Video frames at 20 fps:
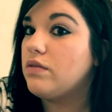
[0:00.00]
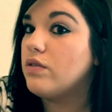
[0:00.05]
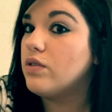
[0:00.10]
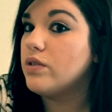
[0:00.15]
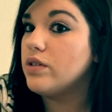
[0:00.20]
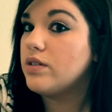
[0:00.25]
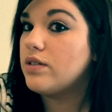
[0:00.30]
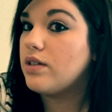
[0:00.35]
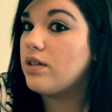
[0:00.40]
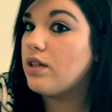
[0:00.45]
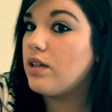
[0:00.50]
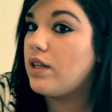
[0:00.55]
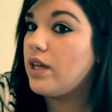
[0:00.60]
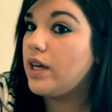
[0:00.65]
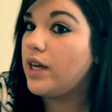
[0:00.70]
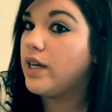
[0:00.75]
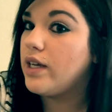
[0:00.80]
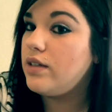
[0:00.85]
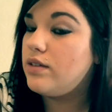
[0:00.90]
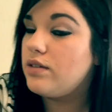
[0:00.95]
Of course, in the
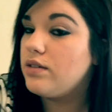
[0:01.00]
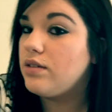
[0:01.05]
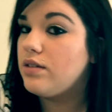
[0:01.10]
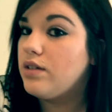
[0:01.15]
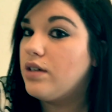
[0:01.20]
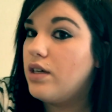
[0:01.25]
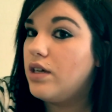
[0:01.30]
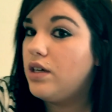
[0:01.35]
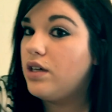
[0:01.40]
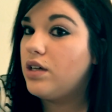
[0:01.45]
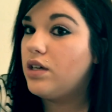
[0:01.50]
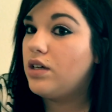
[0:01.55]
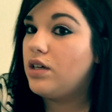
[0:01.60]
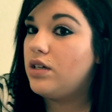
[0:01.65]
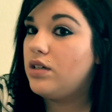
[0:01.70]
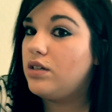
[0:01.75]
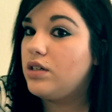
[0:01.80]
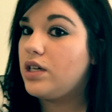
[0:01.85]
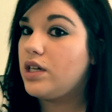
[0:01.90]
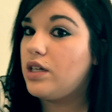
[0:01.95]
light it's
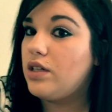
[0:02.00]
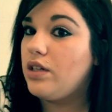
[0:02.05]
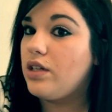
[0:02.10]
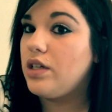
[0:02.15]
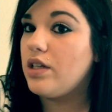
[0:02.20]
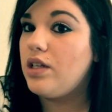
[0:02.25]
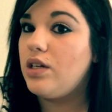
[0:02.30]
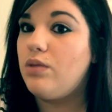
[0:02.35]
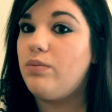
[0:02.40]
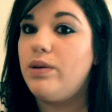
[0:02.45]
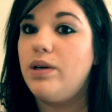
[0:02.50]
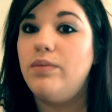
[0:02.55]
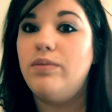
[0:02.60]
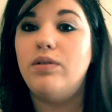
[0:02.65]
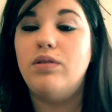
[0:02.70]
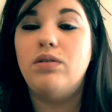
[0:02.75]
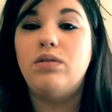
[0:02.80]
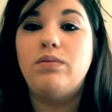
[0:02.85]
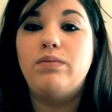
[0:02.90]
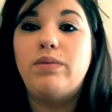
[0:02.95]
gonna look a little purple,